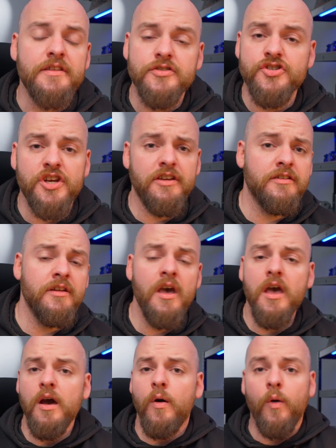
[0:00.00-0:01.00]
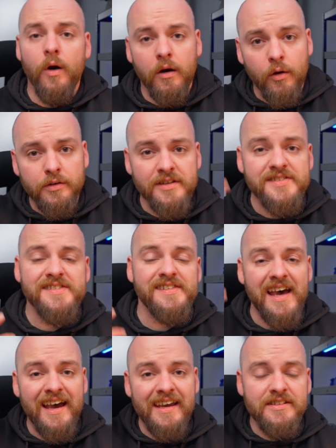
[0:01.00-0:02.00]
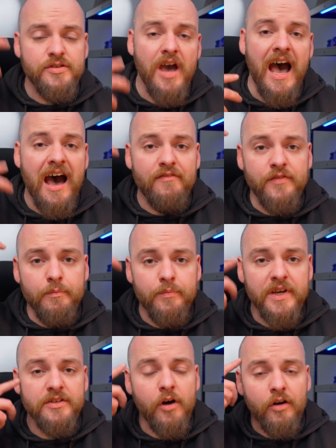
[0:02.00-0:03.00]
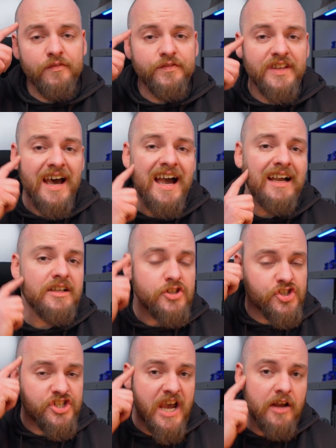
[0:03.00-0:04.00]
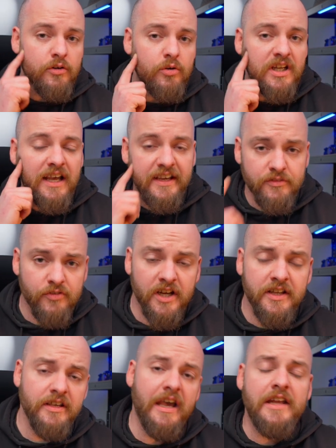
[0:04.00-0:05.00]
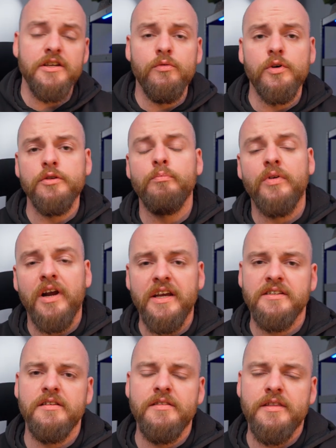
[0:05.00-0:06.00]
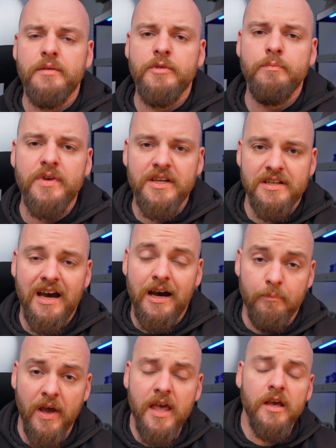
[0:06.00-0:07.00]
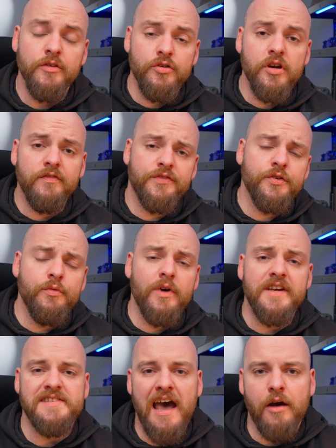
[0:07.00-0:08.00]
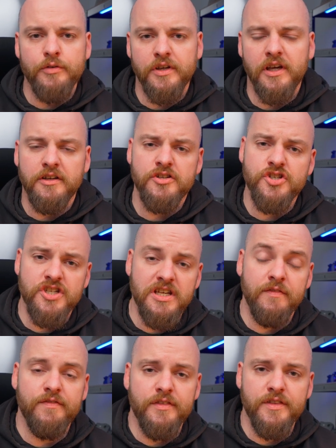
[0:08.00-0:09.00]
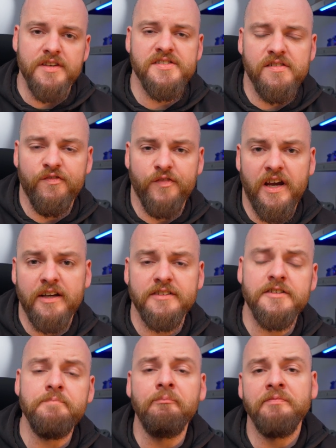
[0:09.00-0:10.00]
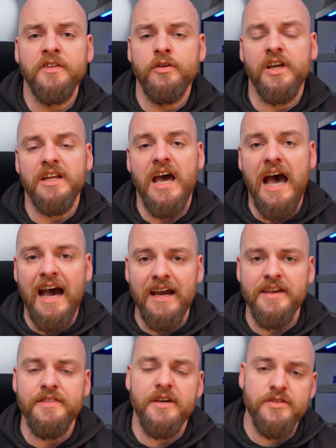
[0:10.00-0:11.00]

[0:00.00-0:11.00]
the chin or on a side you have a bit of dark shadow line running and you want to brighten them a bit up. You have 2 ways how you can achieve this effect. You can either